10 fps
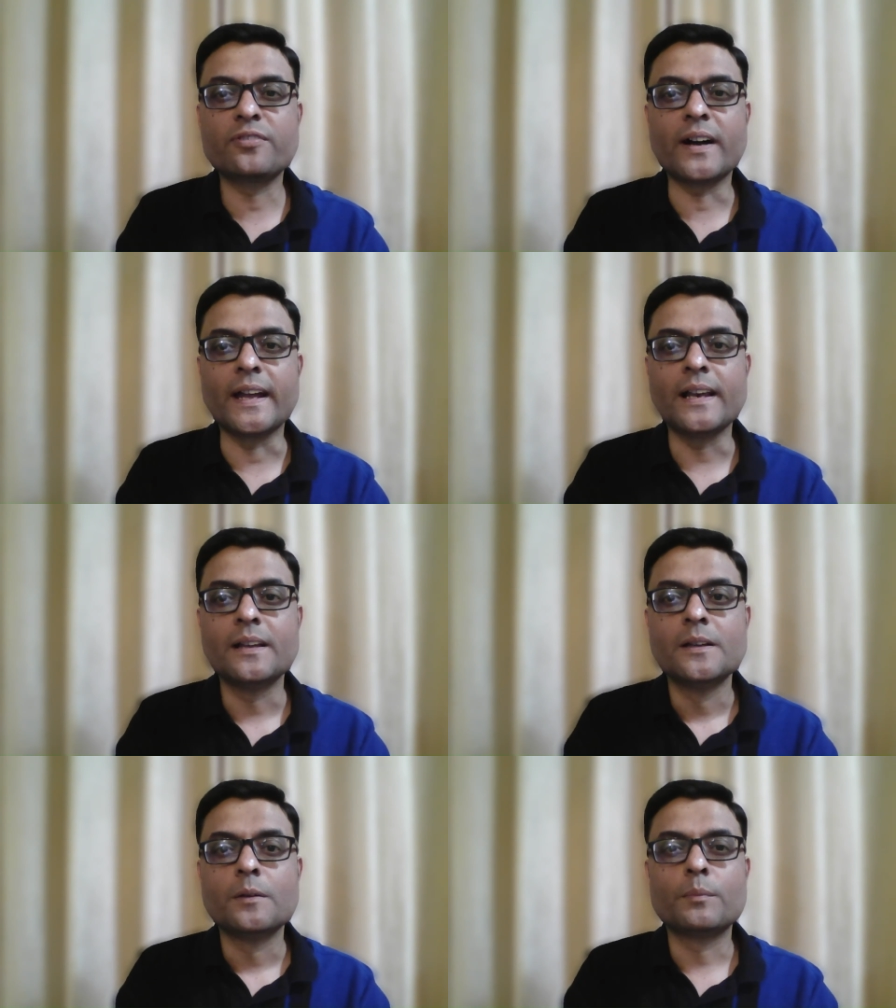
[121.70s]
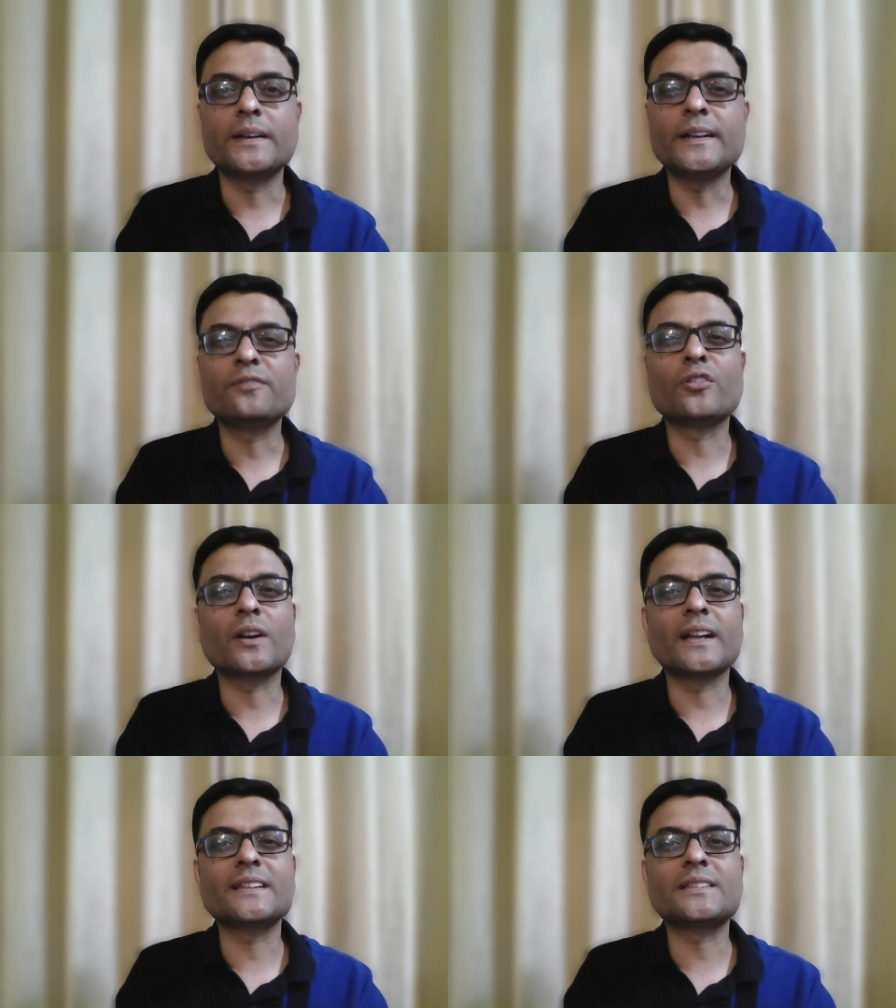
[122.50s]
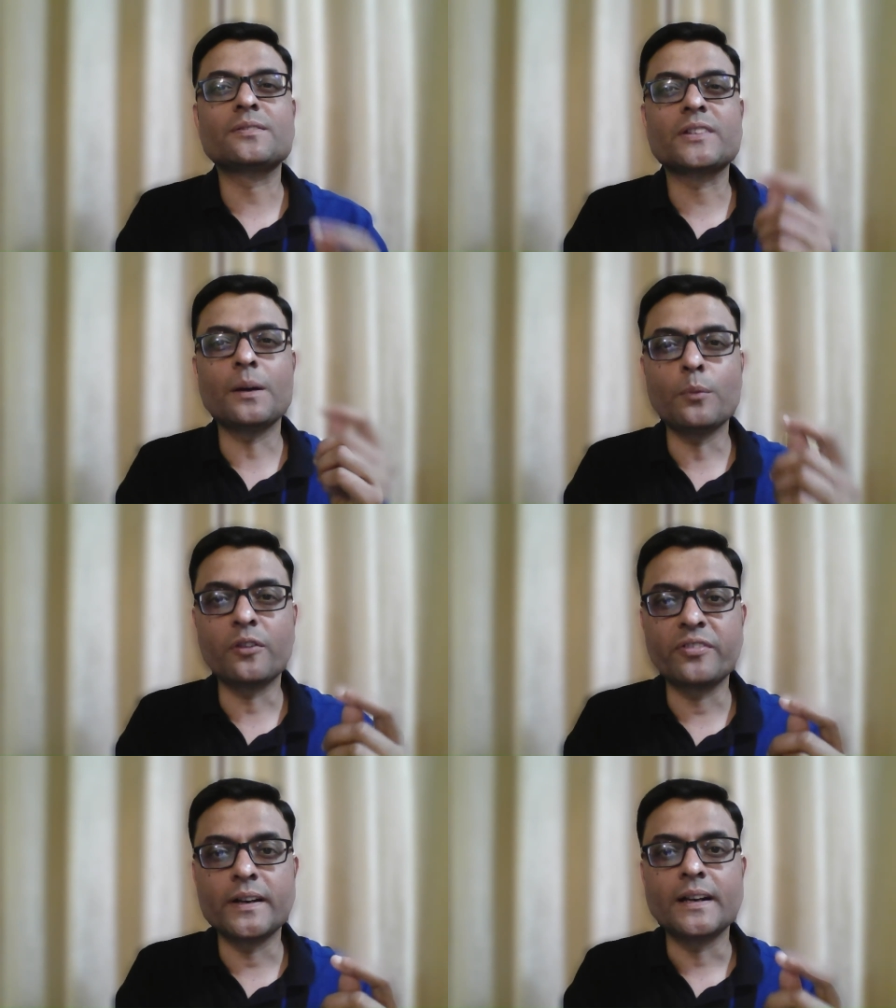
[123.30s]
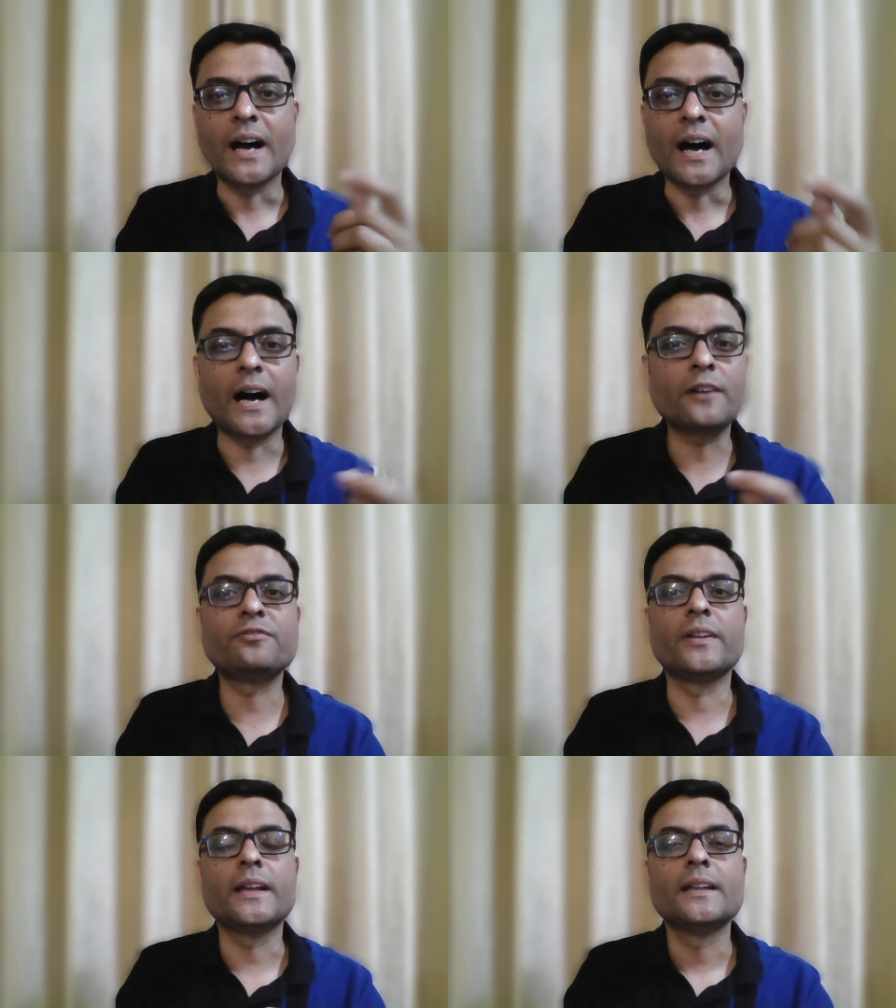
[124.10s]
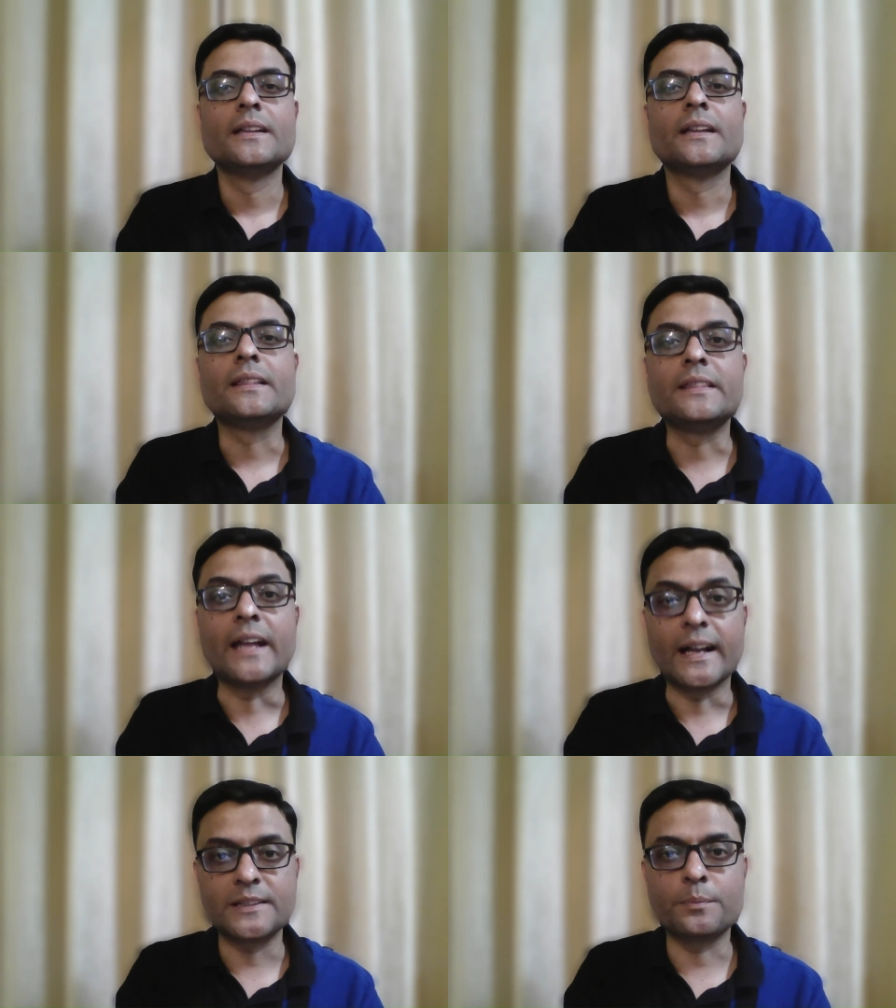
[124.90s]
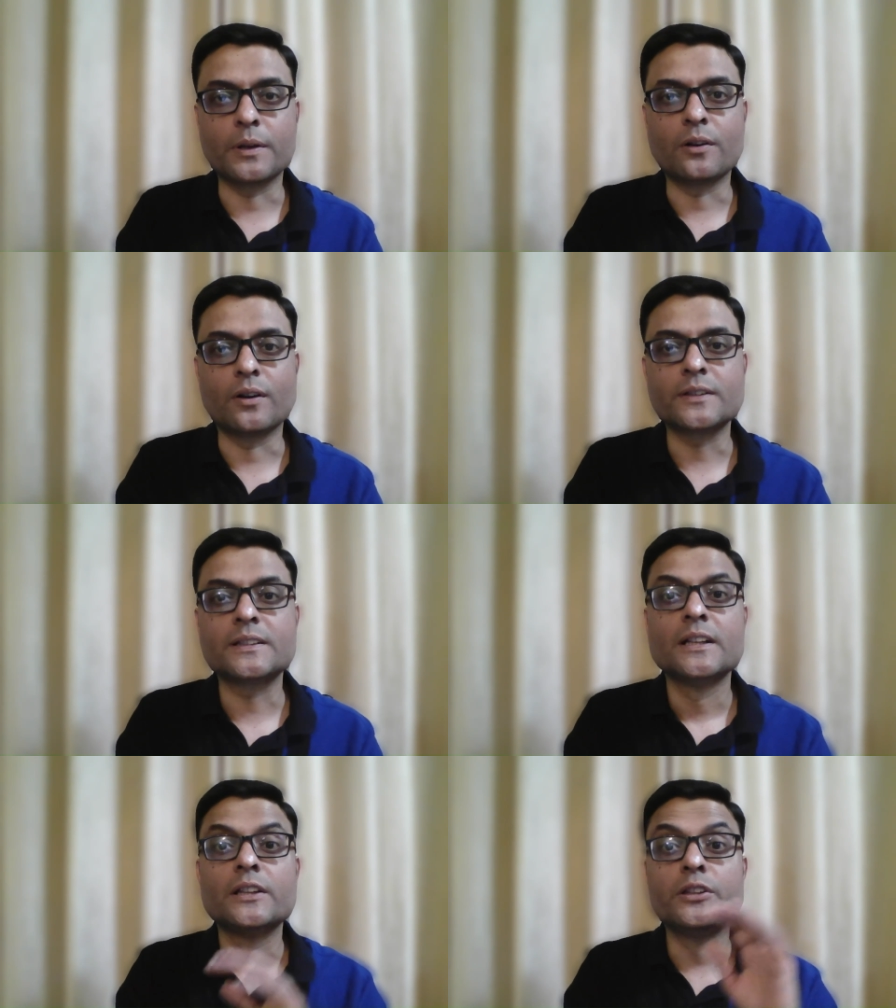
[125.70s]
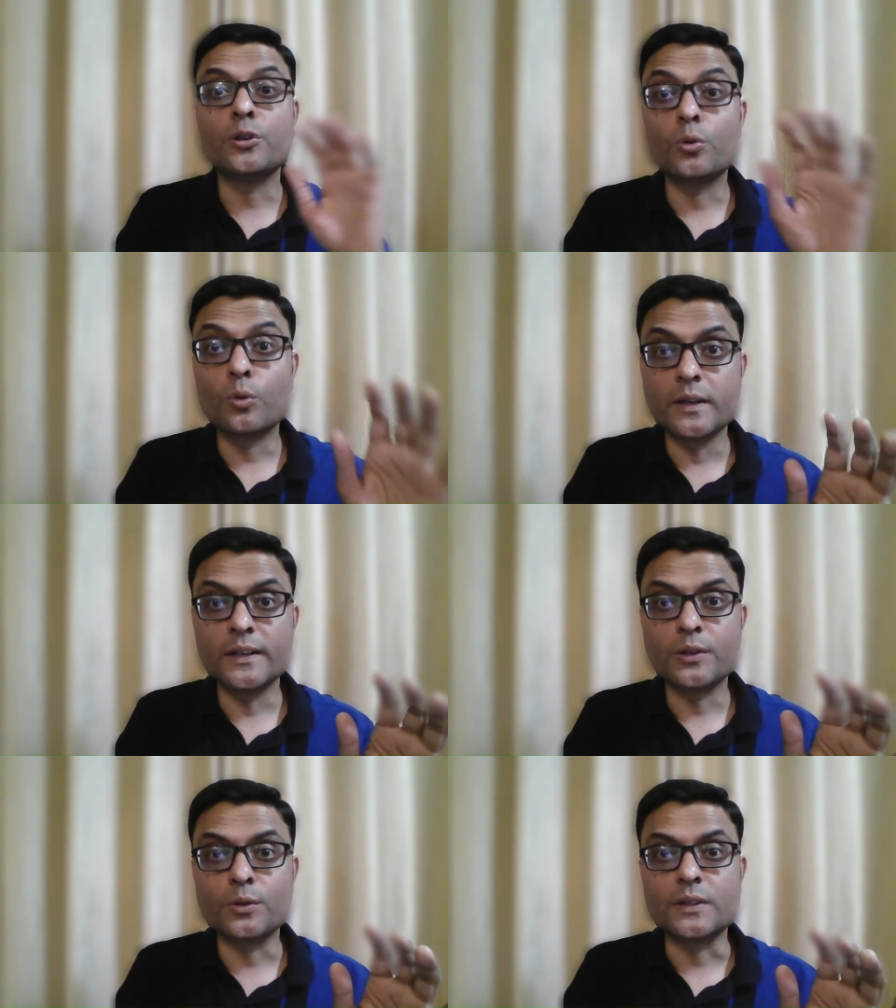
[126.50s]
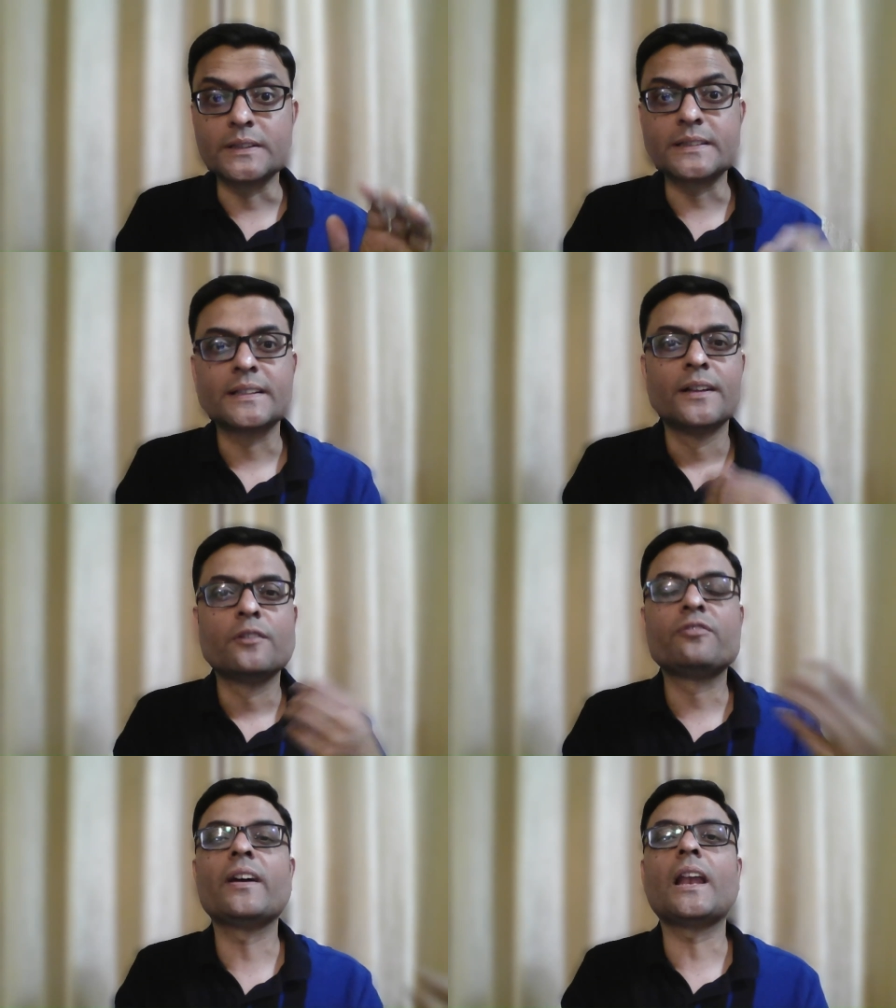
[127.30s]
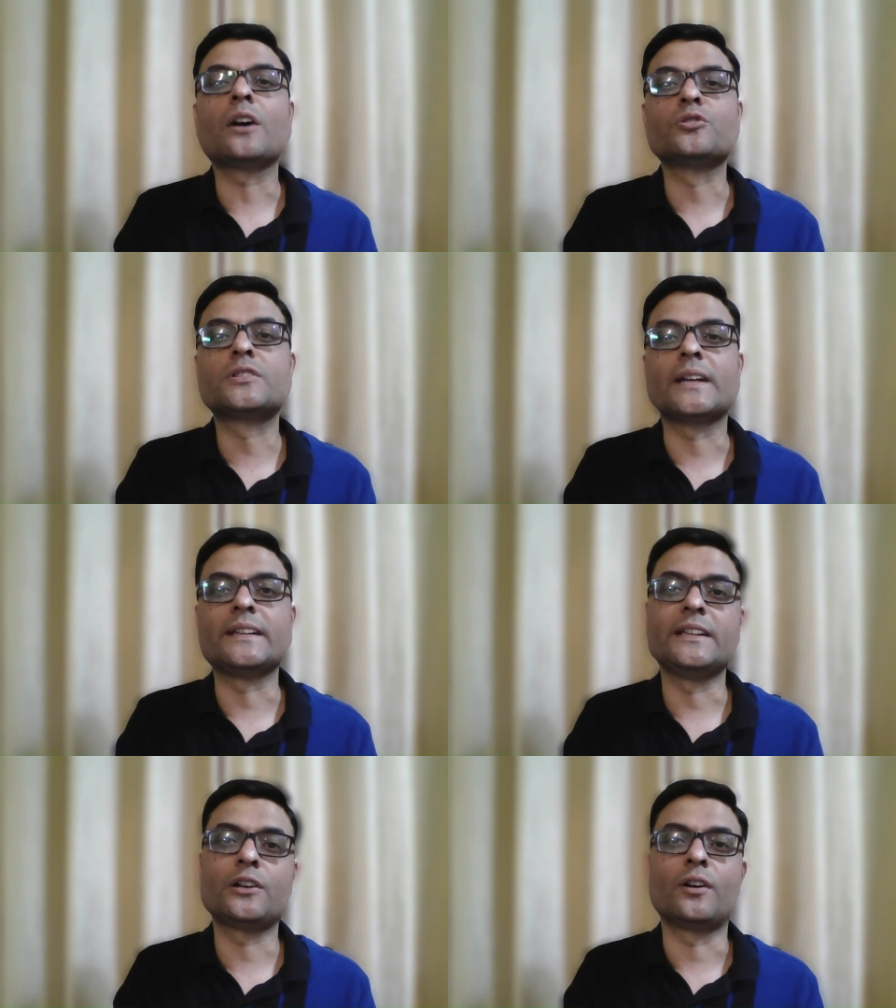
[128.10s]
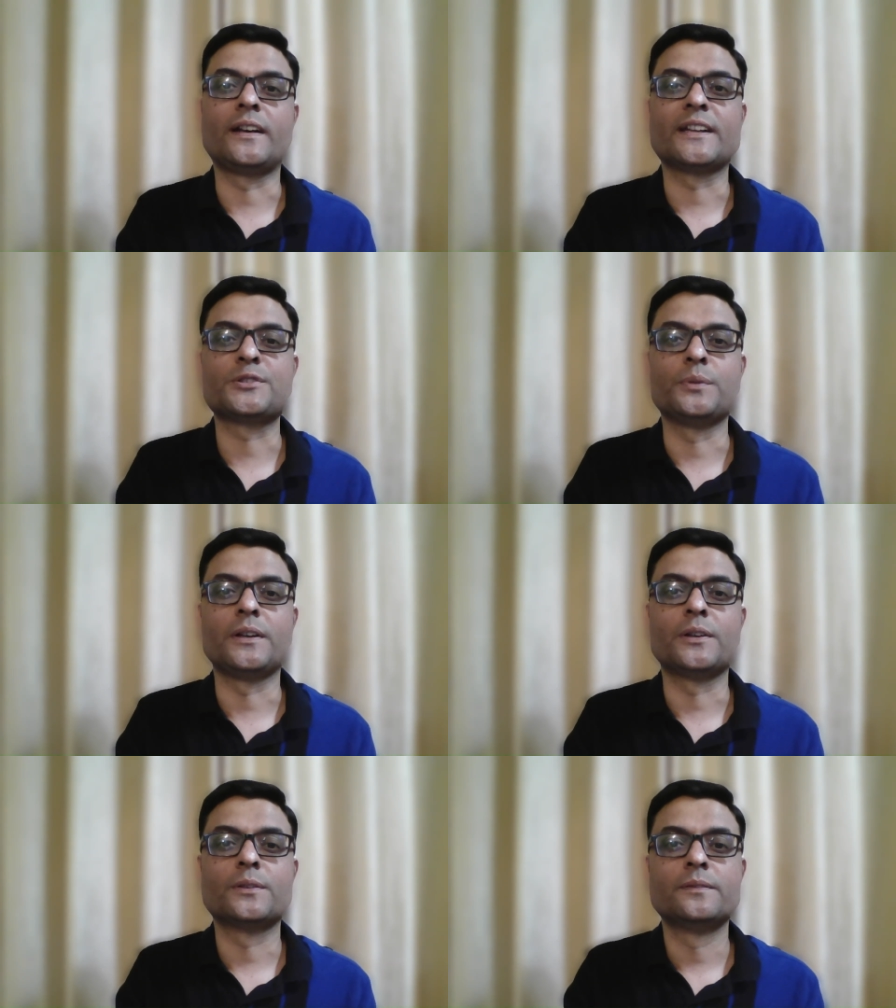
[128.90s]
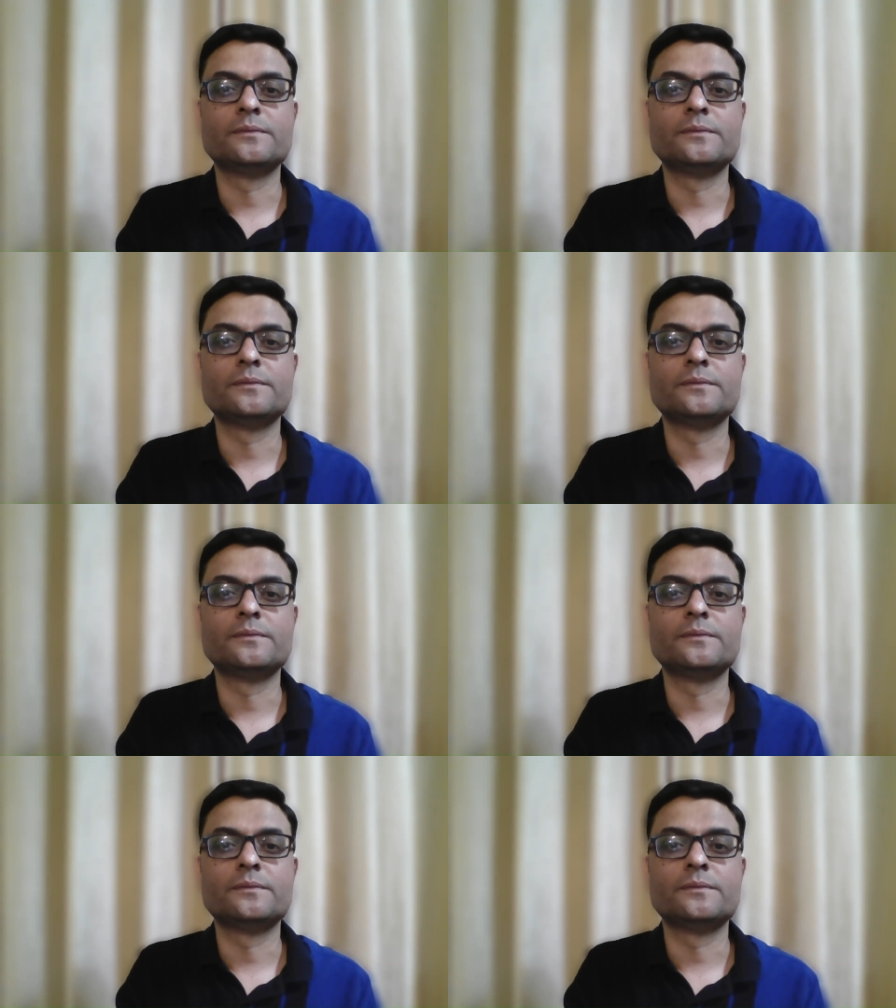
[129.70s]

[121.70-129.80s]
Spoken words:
file, but it forgets some of it halfway, that's because the older tokens fell outside the context window.